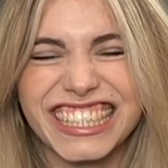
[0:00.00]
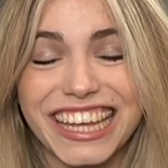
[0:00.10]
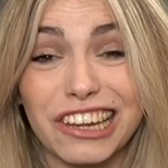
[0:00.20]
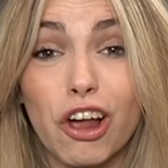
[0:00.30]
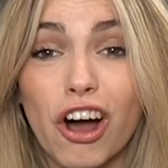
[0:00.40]

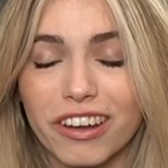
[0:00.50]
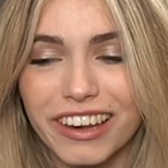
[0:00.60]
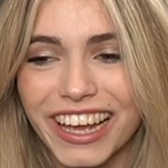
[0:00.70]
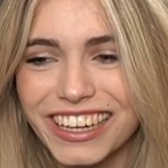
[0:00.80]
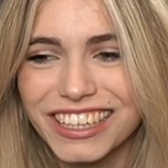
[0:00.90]
a lot.
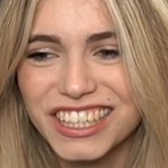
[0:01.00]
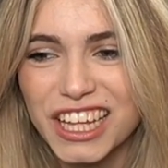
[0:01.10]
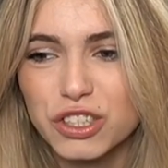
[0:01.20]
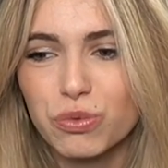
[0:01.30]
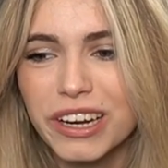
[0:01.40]
Like,
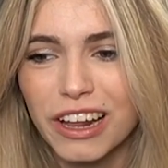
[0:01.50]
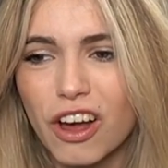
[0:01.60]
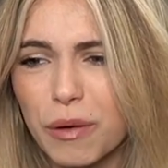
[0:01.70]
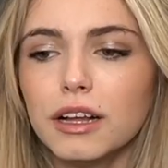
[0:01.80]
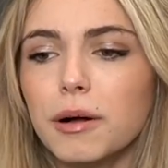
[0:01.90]
it's really a
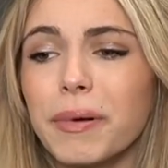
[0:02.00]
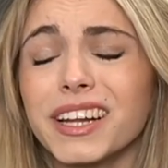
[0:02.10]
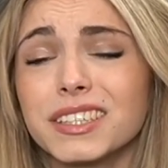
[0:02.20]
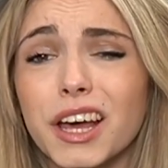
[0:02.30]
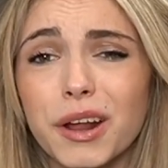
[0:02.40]
lot. But
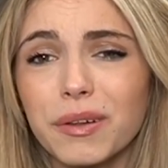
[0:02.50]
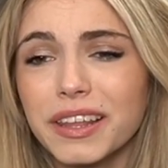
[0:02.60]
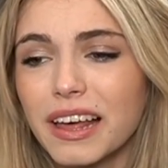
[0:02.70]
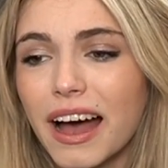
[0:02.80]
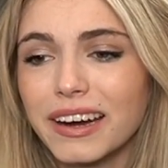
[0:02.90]
it's not only
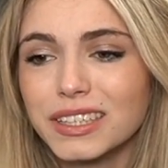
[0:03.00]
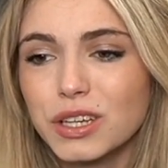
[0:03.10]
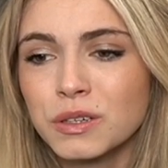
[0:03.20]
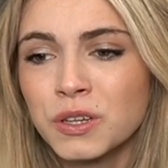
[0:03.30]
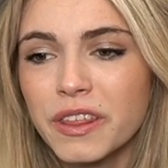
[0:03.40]
that, it's
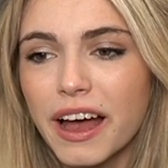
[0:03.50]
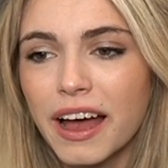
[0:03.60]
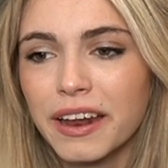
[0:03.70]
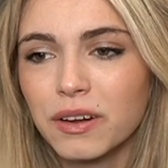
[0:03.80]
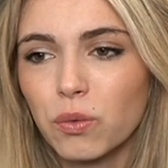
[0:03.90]
also
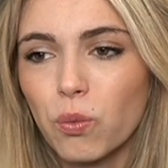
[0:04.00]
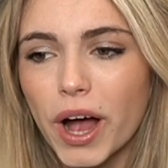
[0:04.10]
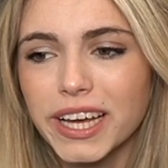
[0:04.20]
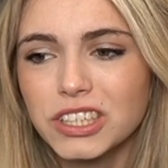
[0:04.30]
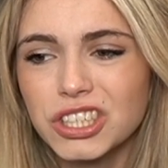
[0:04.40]
that
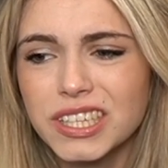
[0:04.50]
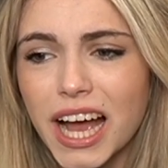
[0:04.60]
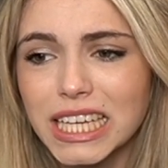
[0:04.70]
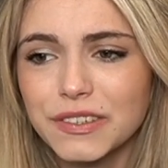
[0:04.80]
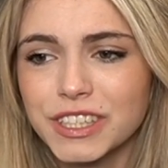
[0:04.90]
white just
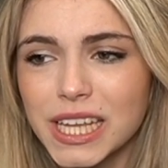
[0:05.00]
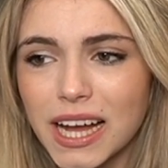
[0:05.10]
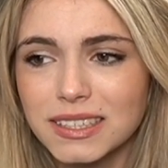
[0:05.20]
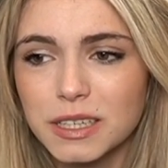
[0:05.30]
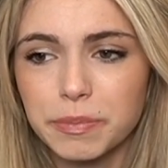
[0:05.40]
has
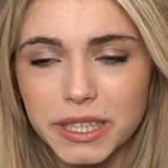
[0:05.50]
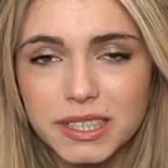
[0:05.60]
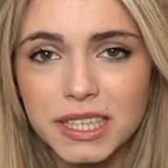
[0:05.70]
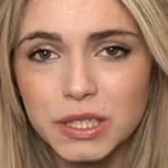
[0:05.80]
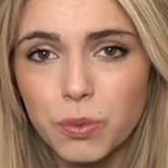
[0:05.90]
fantastic
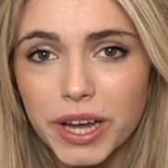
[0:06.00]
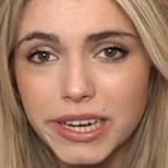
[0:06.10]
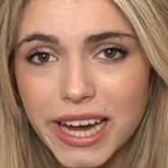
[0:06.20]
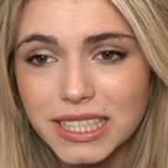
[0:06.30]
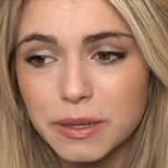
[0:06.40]
pieces. White
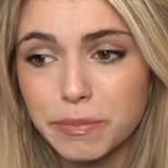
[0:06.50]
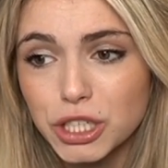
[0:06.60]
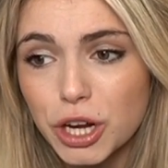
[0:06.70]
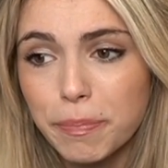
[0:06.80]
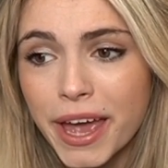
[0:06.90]
has the
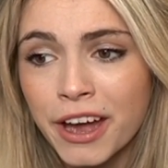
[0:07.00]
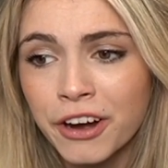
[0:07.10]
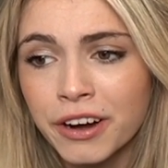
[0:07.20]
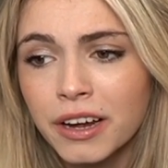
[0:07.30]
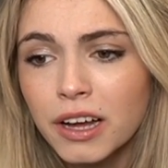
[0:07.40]
bishop
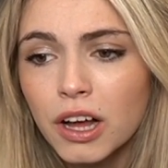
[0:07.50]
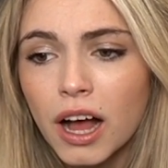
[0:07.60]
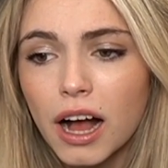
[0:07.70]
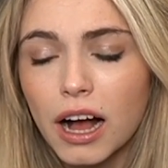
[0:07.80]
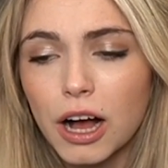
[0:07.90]
pair.
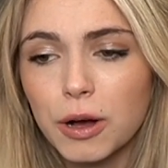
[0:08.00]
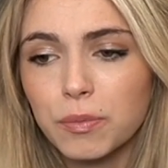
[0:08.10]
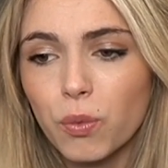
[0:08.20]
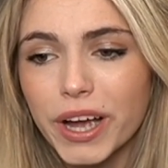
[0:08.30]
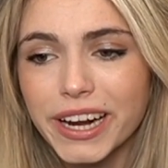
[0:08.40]

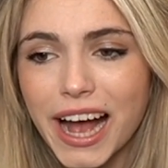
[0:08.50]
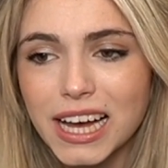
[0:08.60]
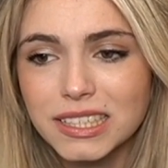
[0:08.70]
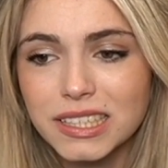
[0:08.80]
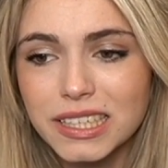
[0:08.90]
White
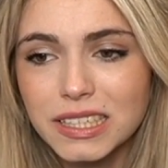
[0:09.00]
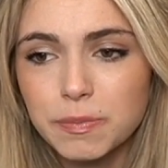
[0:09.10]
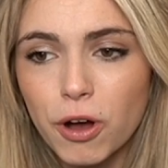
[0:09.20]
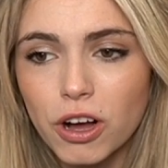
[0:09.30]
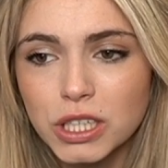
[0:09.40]
has these
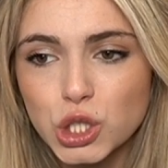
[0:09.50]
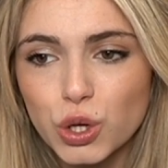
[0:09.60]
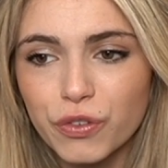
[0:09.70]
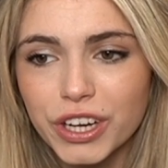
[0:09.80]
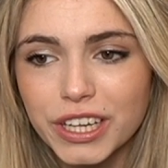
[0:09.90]
pawns
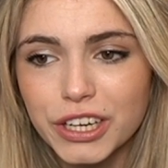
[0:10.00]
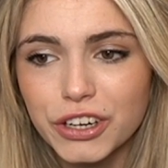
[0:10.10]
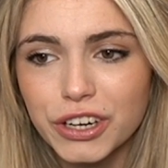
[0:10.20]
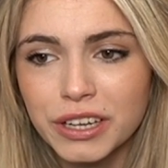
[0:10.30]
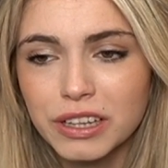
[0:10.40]
over
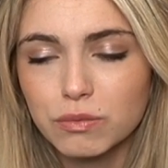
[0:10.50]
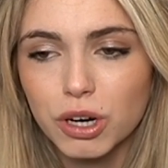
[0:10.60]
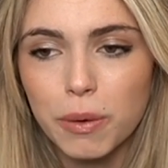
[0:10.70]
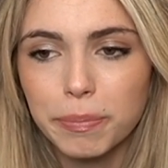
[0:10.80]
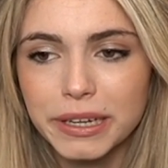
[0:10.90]
here,
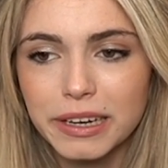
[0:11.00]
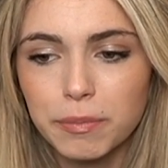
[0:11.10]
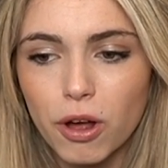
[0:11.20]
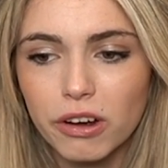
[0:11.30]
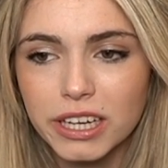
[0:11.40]
completely
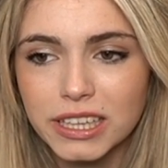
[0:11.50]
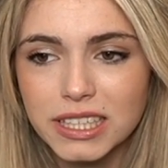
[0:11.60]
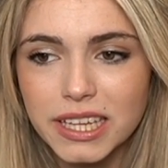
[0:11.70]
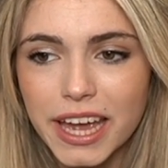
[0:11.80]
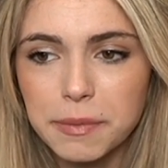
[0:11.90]
blocking
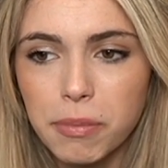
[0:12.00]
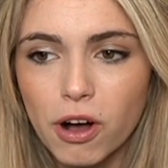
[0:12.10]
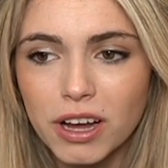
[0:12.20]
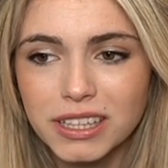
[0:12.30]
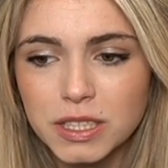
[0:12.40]
this a
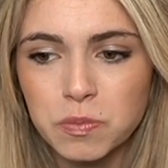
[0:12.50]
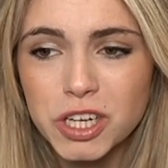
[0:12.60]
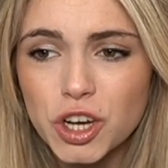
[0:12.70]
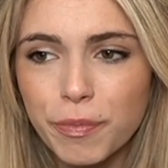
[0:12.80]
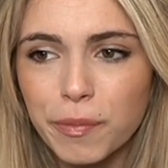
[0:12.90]
pawn. This
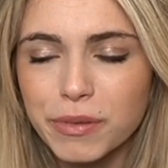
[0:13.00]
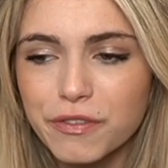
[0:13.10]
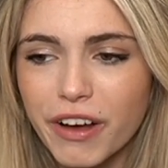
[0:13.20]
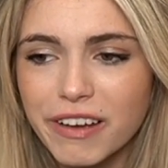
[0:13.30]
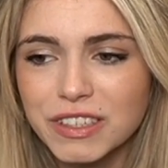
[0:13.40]
bishop on
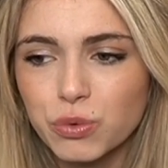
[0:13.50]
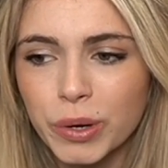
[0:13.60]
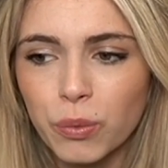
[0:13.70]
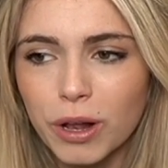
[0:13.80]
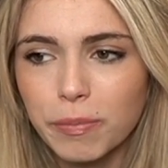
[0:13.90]
b5 is
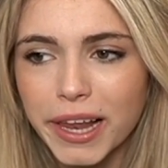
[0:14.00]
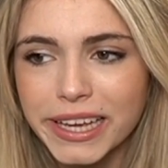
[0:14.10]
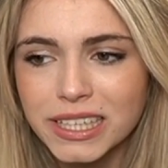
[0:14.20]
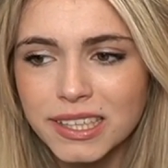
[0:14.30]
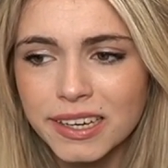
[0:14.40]
really well
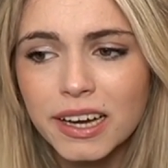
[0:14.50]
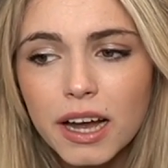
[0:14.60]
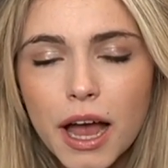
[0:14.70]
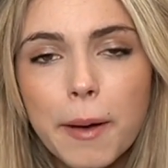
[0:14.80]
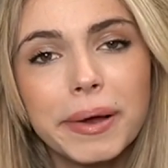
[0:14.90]
placed, and
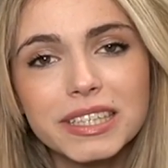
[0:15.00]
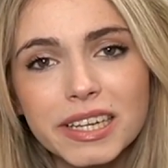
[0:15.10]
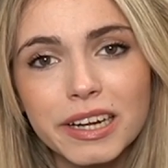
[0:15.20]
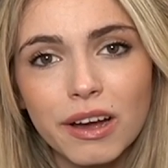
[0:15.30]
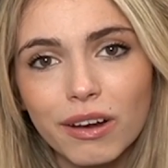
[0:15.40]

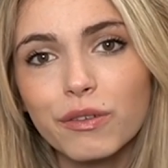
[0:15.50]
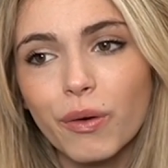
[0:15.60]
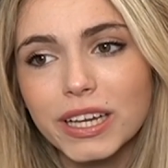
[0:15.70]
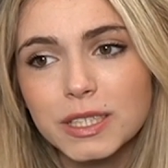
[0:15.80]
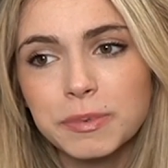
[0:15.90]
basically all of
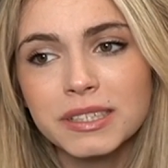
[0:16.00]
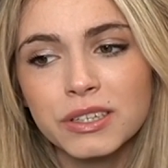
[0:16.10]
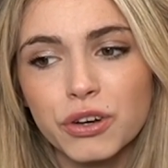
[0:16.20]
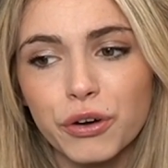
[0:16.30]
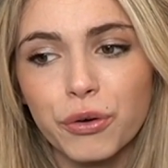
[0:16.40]
white's
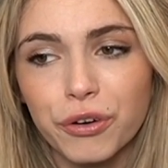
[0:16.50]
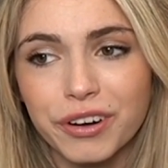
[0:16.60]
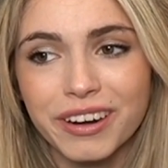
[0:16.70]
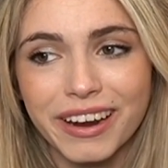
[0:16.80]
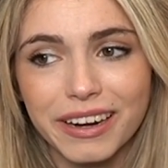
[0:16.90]
pieces are
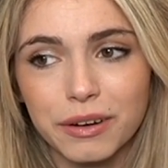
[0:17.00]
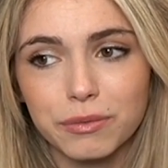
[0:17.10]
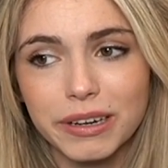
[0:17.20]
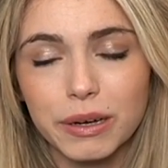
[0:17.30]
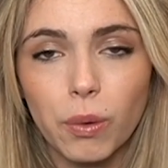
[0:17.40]
coordinating
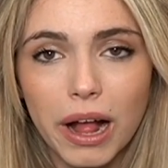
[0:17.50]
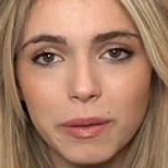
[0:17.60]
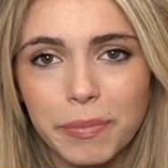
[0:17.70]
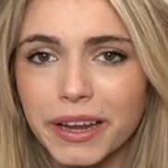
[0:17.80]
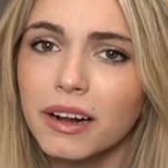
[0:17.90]
really
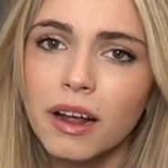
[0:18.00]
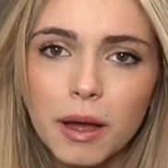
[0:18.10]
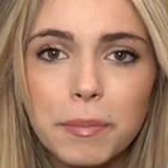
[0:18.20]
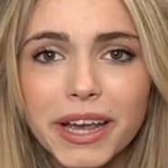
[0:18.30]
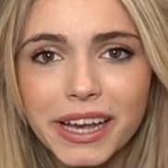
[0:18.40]
well. But
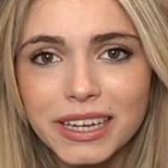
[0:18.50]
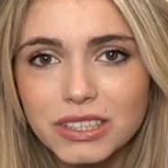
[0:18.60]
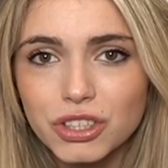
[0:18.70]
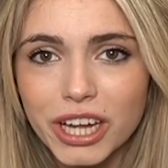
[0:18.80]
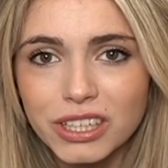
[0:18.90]
being an
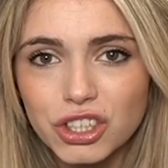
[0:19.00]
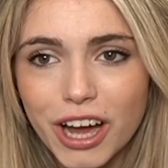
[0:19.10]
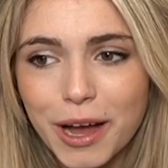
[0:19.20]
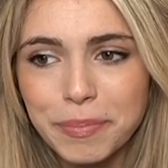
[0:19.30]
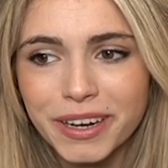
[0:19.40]
exchange
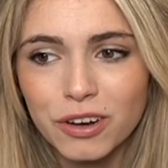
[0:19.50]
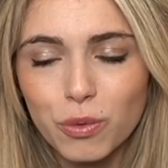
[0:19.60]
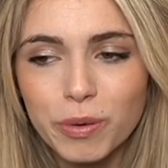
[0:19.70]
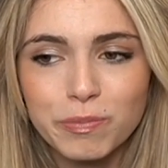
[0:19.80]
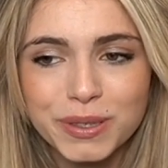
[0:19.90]
up in an
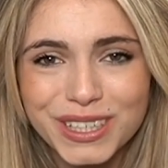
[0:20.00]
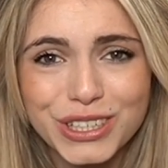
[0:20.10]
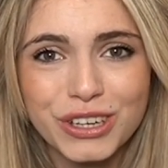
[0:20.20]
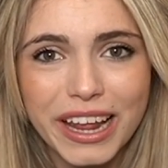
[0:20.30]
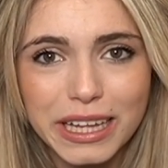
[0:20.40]
open
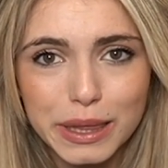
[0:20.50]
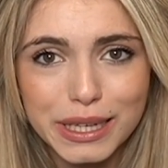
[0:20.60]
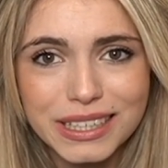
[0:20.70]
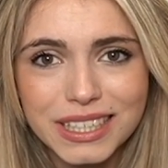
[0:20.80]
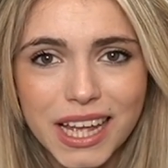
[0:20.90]
position like
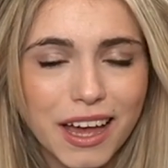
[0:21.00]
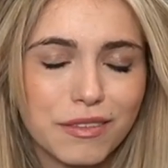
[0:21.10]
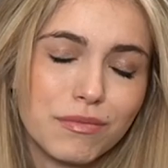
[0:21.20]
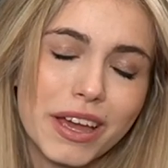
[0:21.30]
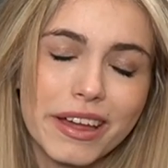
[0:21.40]
this,
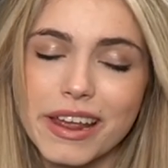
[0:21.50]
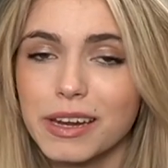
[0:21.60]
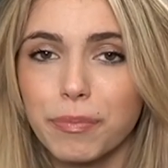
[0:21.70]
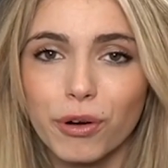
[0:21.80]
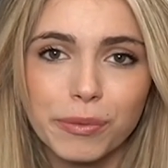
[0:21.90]
that at
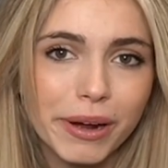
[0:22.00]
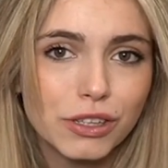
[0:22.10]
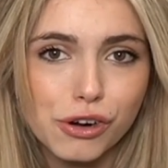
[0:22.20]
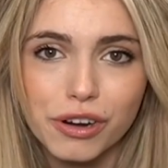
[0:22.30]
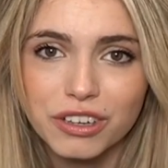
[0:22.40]
any point might
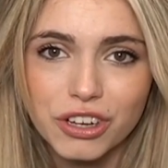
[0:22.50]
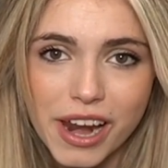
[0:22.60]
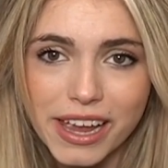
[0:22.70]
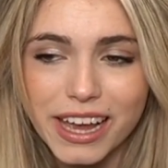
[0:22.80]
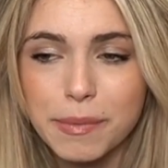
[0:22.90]
turn into an
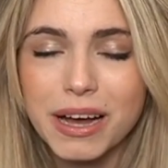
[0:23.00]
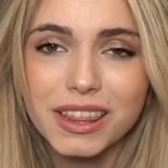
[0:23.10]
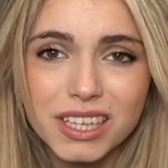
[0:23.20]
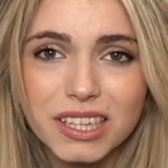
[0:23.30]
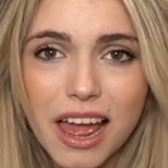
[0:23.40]
endgame, at
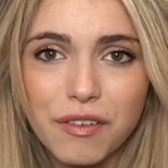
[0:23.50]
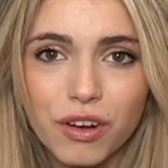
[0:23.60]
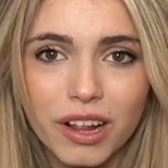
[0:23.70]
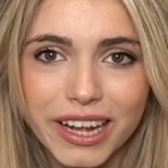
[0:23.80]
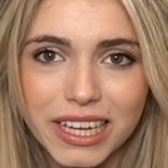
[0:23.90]
this
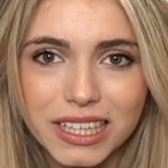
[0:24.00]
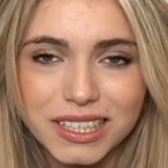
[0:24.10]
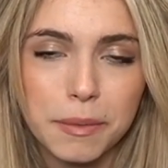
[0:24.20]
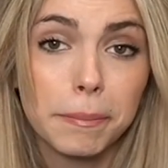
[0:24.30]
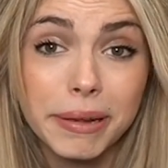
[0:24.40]
level is
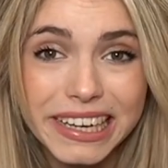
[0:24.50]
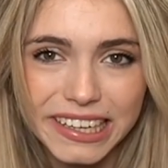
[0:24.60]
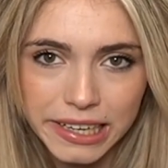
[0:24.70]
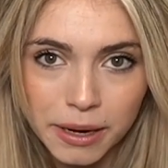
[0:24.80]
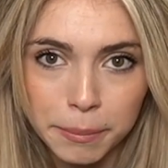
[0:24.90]
completely